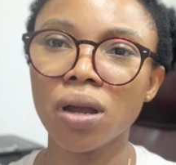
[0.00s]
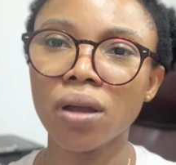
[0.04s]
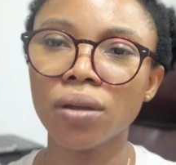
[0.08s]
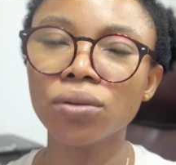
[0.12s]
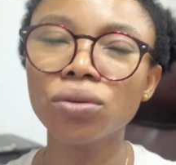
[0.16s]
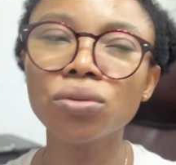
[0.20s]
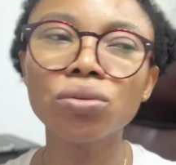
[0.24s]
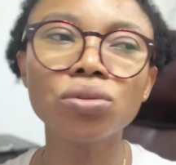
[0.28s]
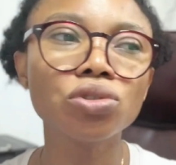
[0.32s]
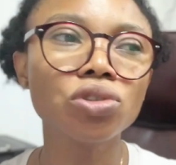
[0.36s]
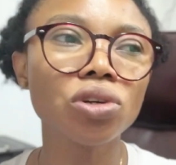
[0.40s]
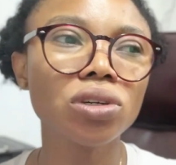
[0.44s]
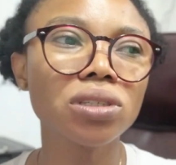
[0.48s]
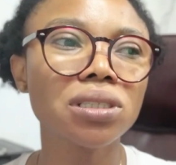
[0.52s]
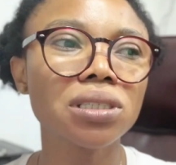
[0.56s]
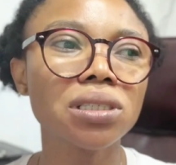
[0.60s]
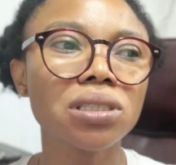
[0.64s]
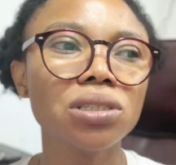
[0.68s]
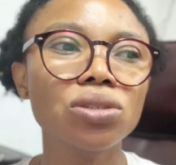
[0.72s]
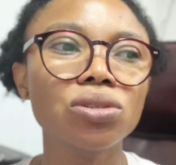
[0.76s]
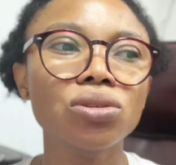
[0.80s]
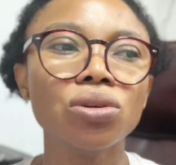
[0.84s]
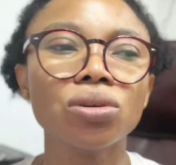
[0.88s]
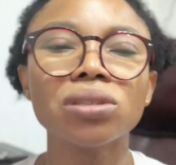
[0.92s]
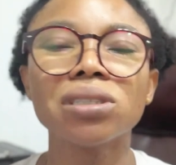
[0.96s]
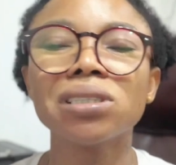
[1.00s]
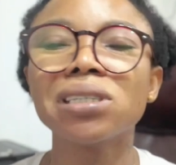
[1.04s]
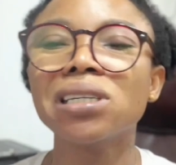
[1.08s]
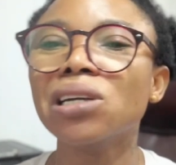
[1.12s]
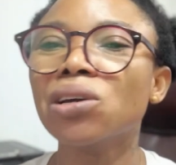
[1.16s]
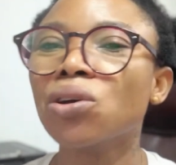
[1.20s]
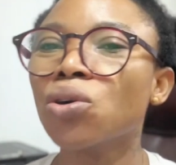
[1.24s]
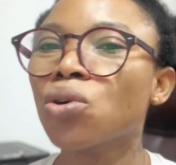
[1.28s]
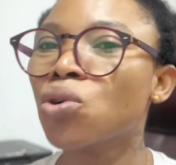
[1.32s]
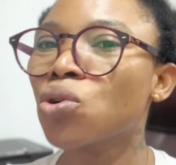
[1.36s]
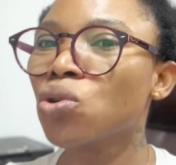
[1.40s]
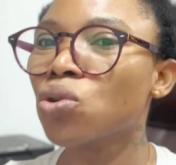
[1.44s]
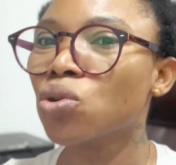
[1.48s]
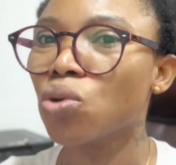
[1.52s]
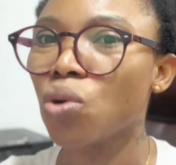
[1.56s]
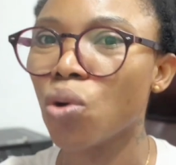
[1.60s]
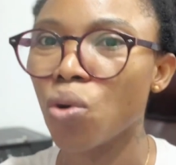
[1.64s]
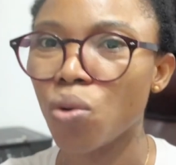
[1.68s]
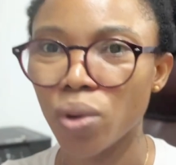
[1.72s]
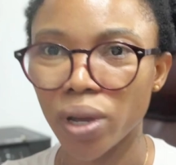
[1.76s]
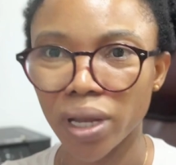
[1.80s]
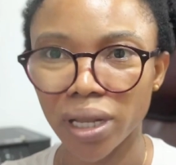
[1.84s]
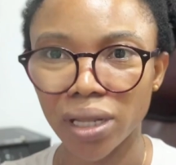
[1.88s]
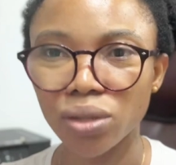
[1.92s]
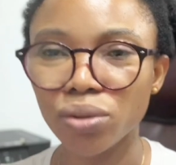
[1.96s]
You just see your skin
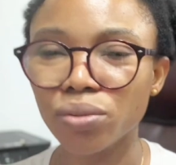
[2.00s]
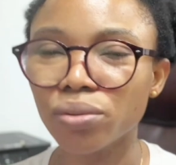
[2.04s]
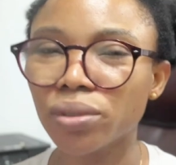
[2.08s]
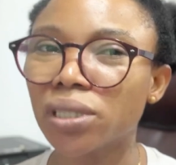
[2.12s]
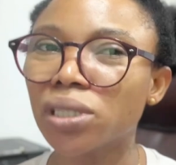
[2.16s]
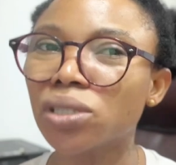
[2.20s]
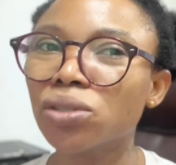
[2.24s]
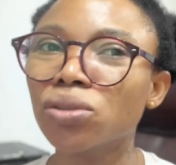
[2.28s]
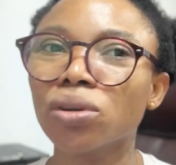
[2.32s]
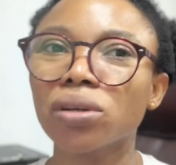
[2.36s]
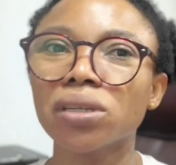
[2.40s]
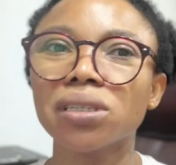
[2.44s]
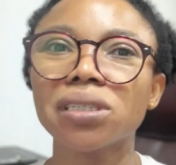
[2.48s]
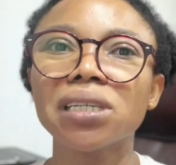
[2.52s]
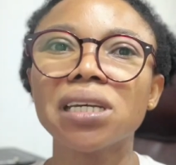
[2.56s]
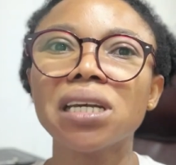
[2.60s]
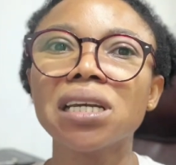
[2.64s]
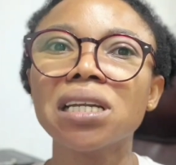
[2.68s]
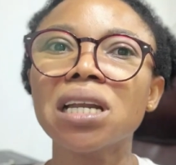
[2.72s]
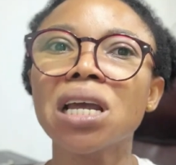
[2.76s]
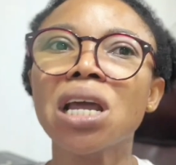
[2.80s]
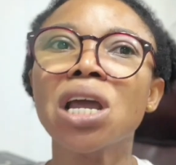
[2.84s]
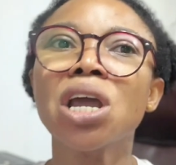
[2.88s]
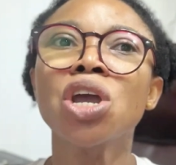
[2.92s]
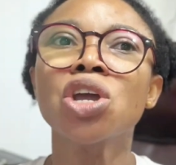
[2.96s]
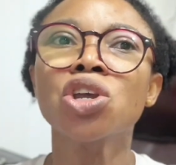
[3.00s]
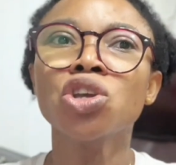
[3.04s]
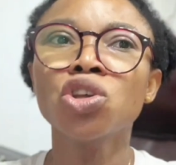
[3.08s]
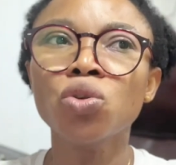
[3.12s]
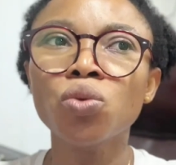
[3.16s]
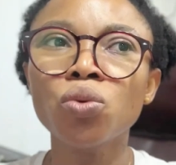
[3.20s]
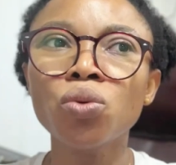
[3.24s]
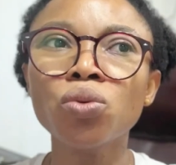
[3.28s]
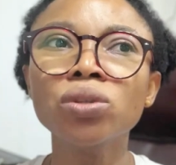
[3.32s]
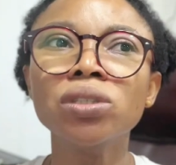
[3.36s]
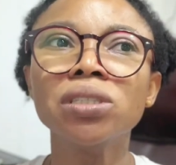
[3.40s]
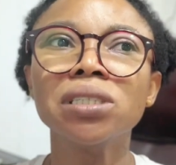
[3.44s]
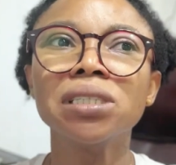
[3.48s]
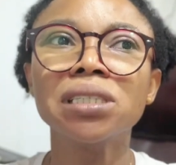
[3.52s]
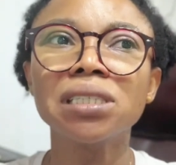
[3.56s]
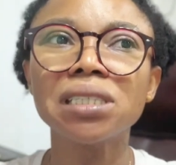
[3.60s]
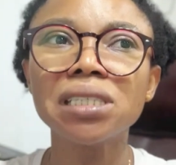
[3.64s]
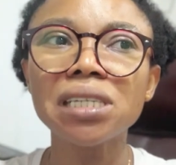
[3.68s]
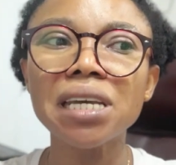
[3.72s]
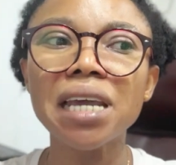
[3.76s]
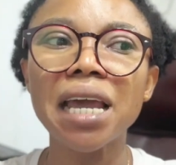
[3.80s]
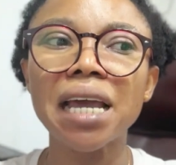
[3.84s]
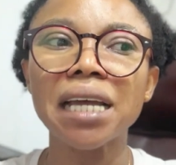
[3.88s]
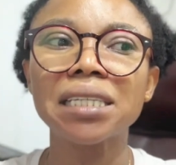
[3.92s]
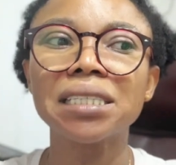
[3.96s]
glowing. You see your skin. You would
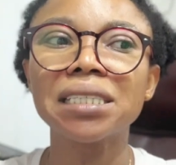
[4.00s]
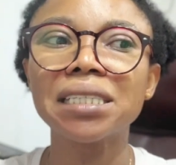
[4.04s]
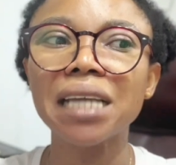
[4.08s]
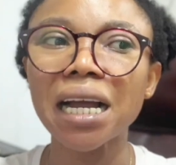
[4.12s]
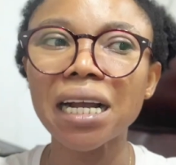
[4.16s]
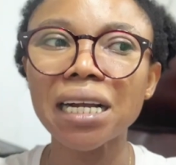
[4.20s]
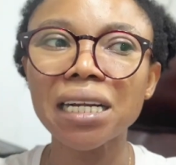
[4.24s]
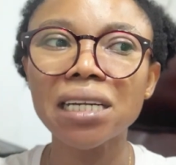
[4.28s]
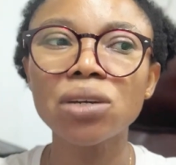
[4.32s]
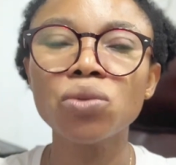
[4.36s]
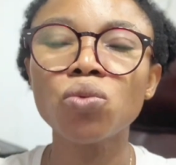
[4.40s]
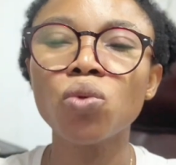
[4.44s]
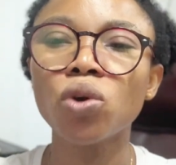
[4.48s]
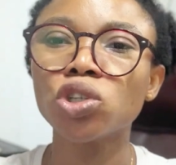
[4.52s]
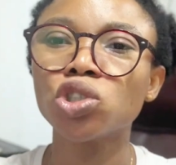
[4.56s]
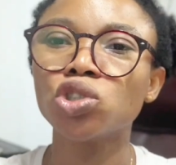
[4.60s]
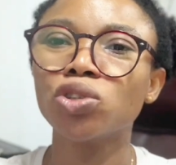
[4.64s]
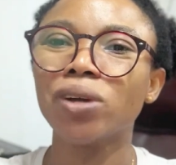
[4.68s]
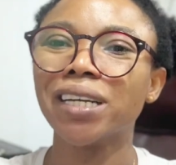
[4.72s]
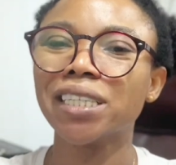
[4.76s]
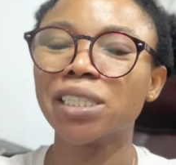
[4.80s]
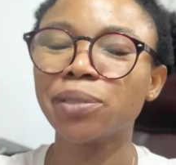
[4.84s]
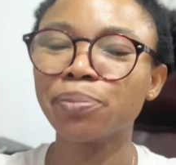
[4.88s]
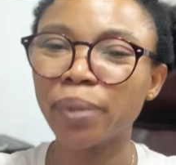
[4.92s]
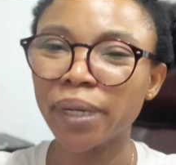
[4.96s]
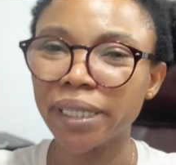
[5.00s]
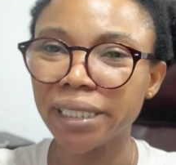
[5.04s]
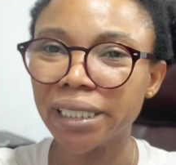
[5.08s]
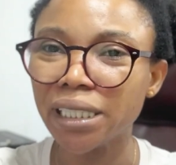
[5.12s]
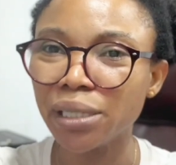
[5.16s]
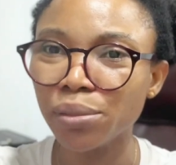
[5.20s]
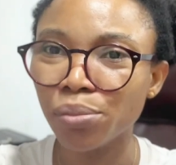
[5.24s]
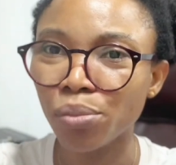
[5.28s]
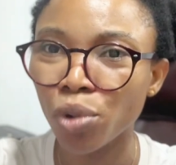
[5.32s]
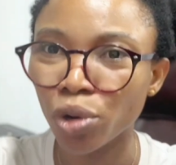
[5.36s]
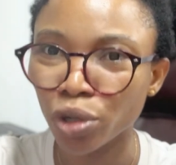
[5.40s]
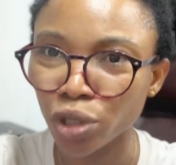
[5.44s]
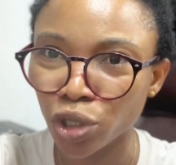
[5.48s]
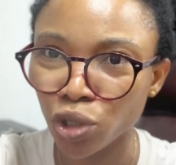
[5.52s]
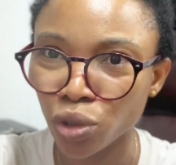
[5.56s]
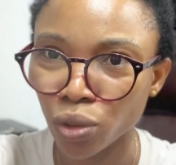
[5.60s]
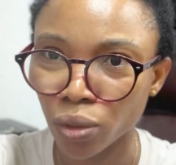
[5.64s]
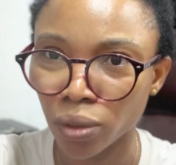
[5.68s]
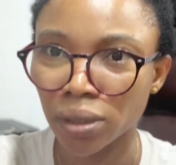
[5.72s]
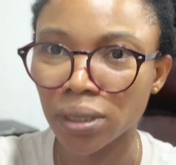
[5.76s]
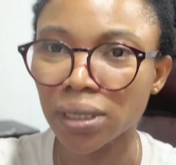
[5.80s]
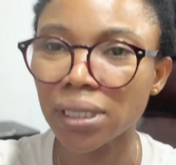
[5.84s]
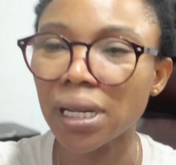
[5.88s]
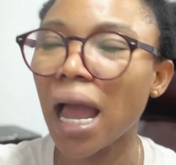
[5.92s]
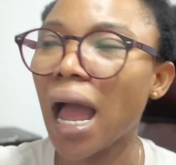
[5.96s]
see exactly what you are spending money
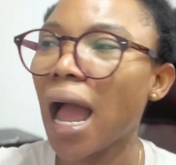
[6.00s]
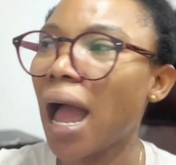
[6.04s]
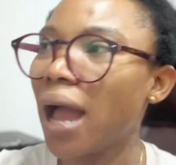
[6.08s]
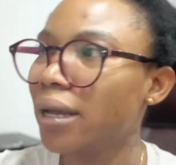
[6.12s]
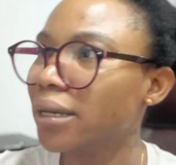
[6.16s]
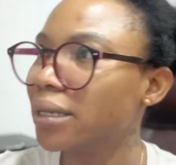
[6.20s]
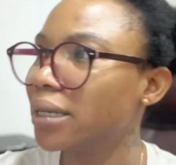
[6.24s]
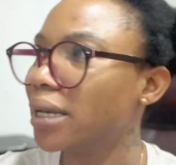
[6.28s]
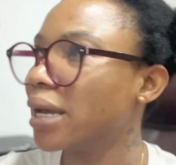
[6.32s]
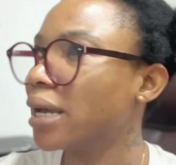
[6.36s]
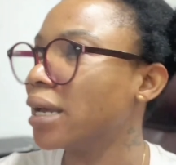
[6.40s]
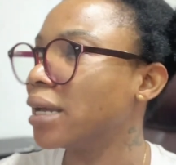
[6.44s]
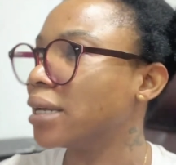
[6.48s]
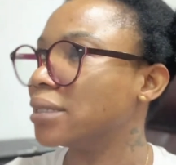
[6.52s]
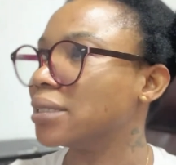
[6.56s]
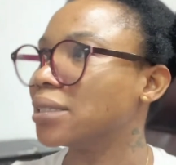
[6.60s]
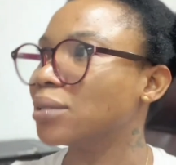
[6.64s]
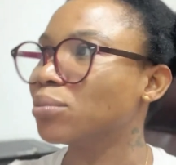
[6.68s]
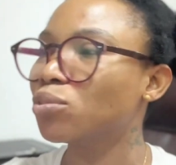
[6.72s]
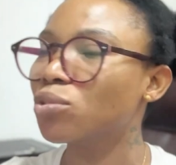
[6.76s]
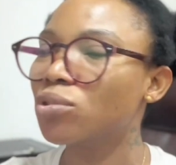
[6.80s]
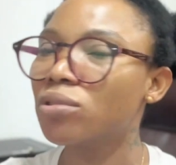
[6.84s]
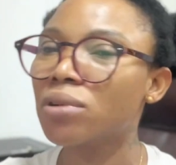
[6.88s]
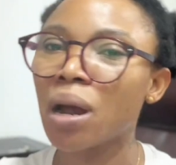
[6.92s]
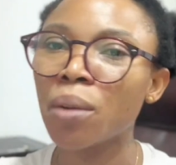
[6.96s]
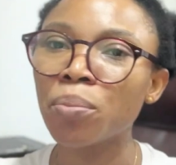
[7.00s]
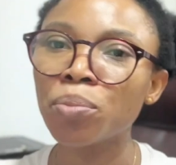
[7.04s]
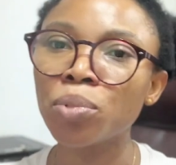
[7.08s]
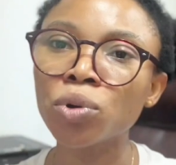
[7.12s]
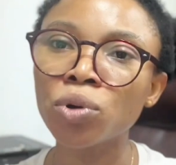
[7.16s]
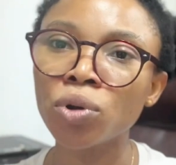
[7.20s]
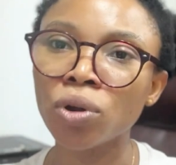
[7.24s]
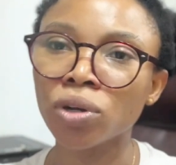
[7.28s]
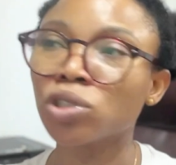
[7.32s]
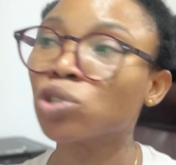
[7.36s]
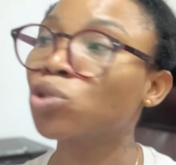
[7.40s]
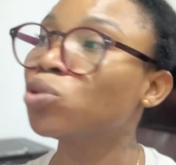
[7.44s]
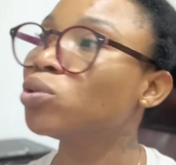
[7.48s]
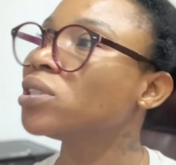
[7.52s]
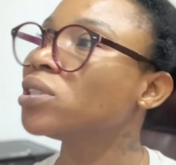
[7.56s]
on. Say, yes, Nora product,